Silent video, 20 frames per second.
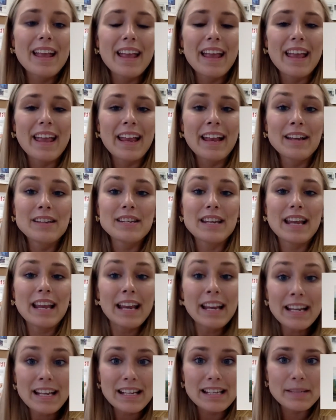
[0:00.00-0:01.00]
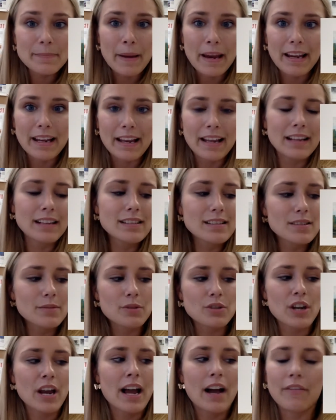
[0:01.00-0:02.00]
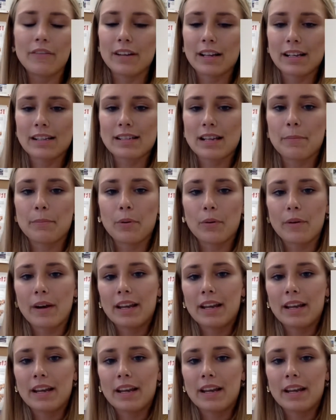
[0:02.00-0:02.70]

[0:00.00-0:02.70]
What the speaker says: And in his paintings, which I have an example right here